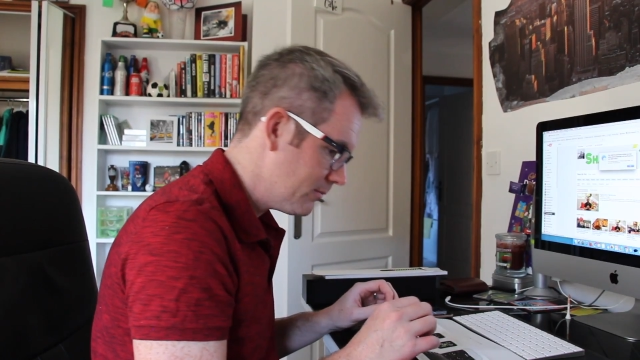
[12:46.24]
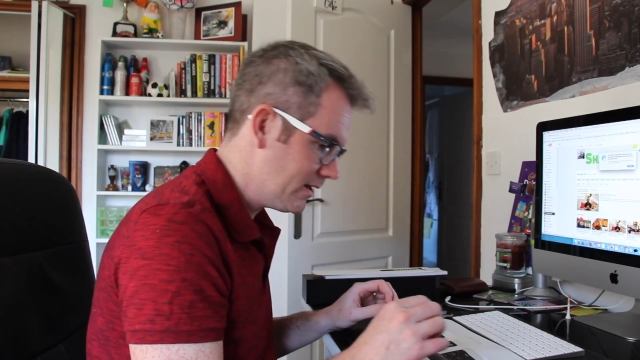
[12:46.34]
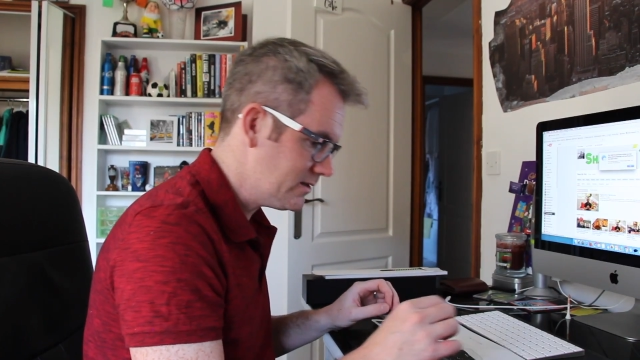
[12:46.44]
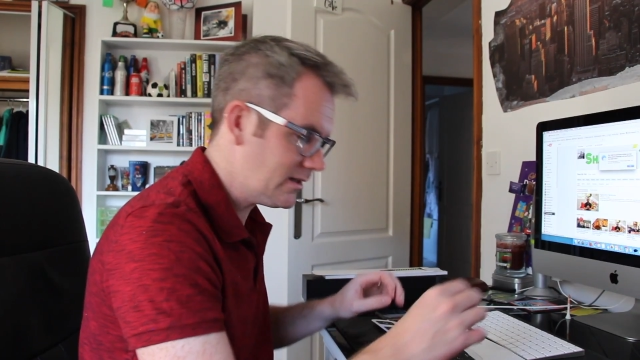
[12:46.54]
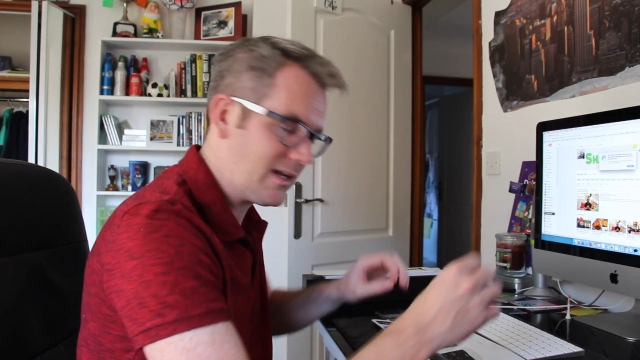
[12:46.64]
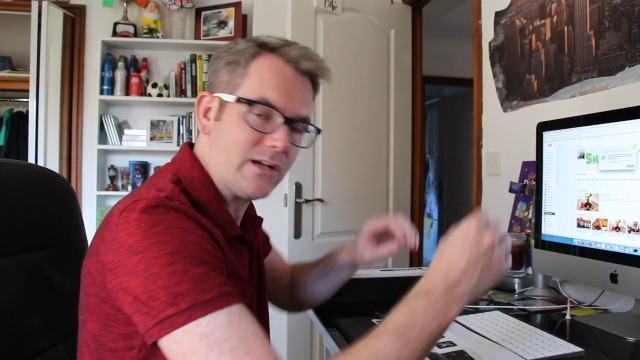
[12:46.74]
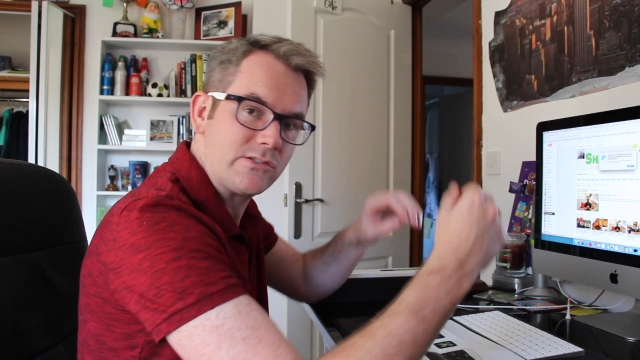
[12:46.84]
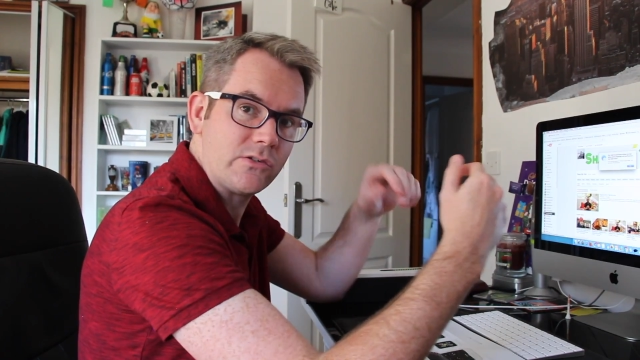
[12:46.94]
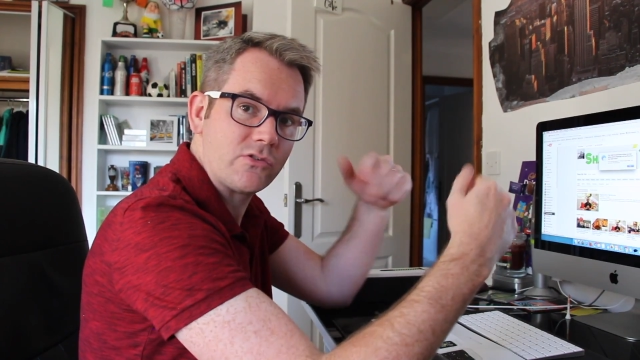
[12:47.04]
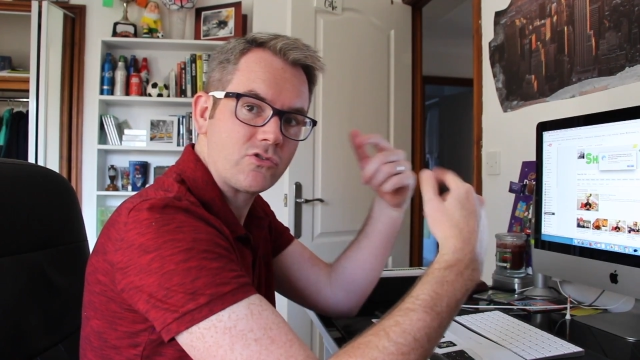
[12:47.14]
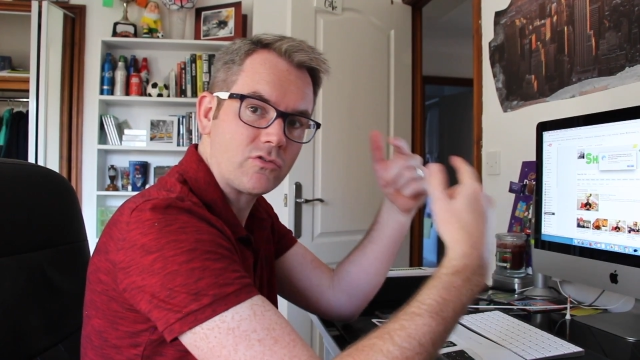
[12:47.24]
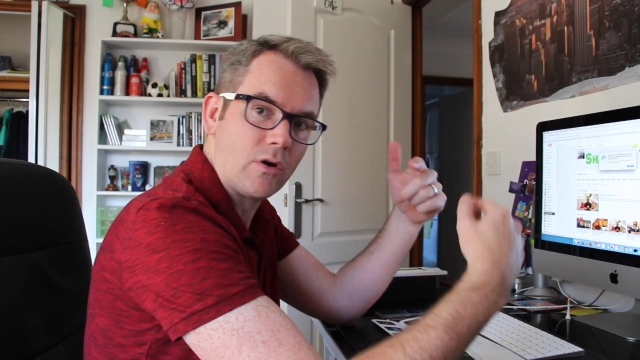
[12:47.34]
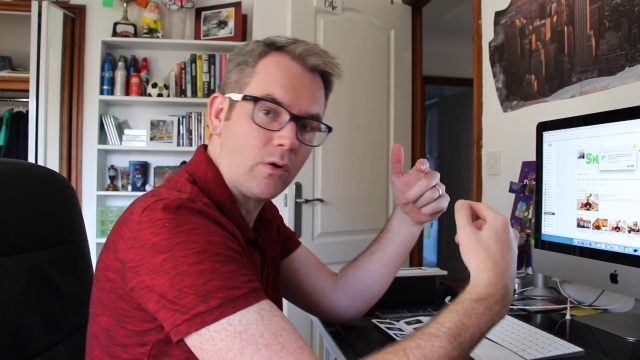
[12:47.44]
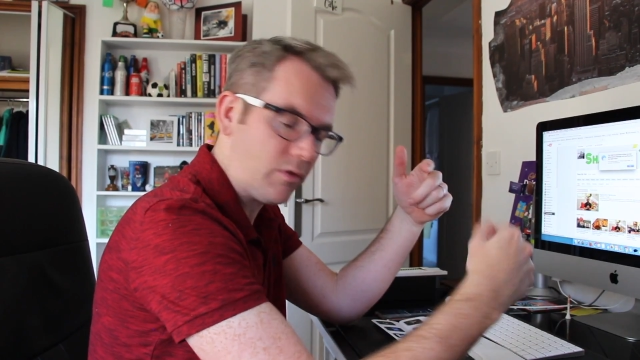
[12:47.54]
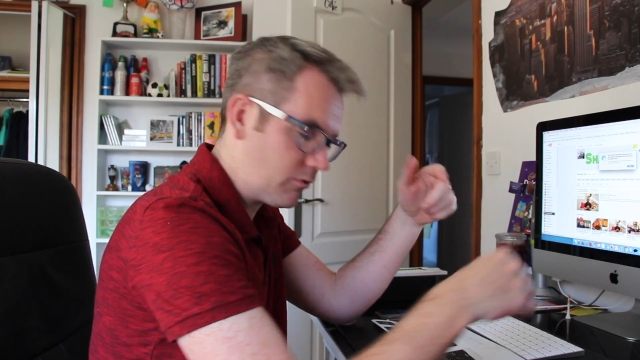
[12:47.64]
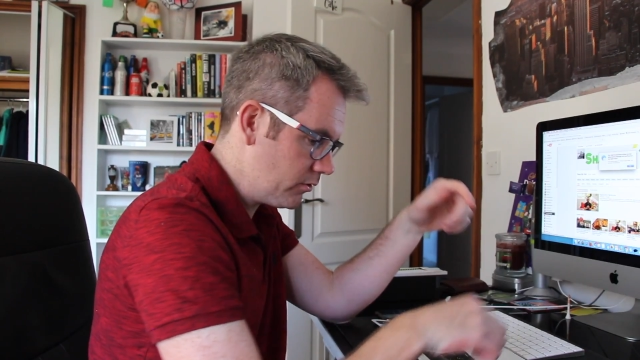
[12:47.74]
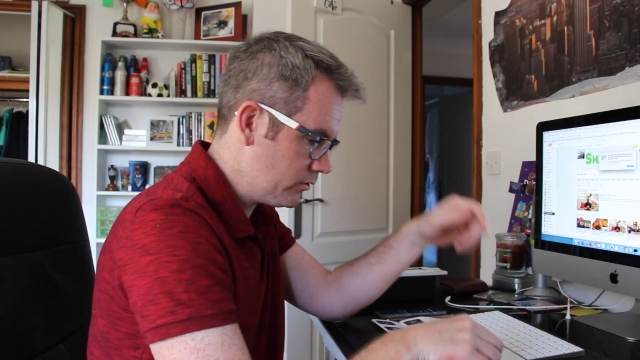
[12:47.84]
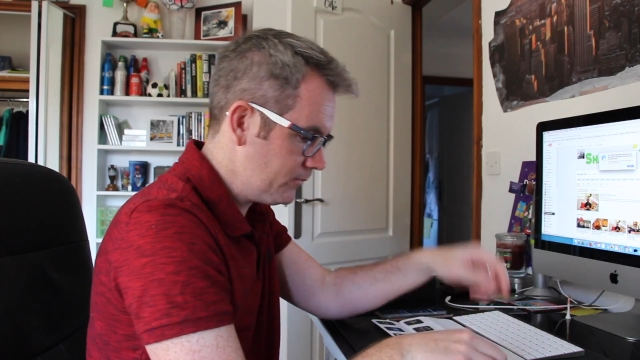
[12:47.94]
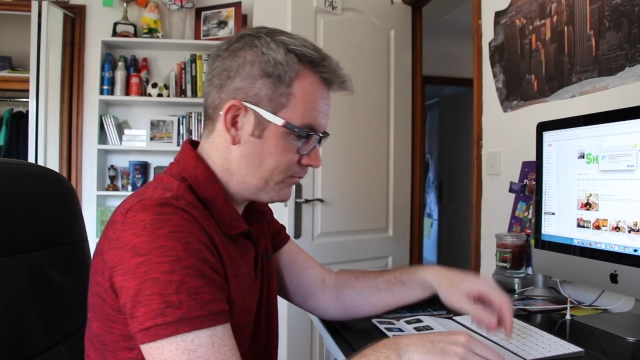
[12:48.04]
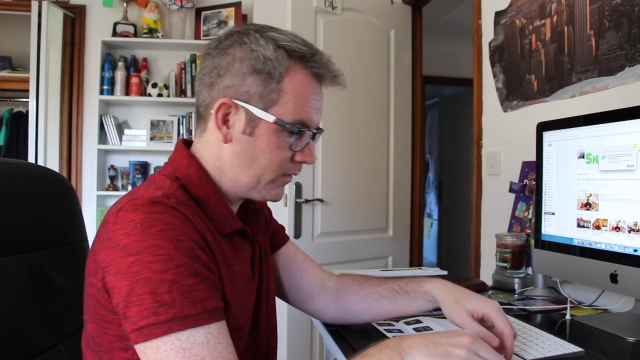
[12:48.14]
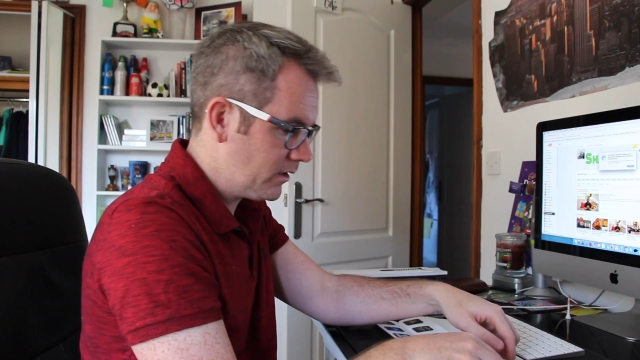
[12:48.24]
basically allows you to scroll through.